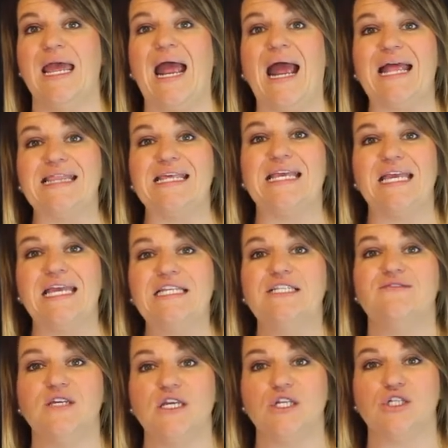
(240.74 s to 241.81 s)
at the end
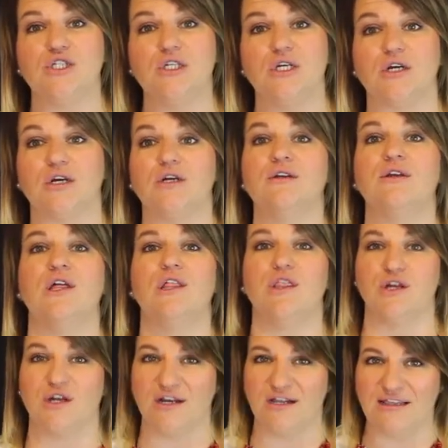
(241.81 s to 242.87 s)
of each year,
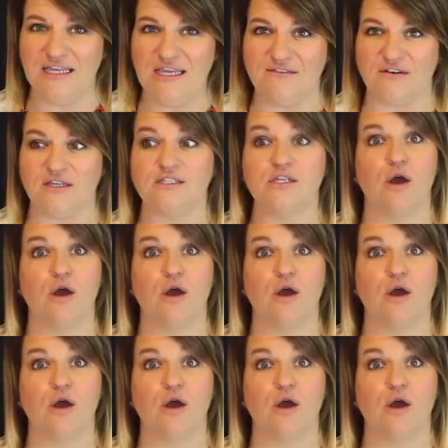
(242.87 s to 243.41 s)
they're going to leave us,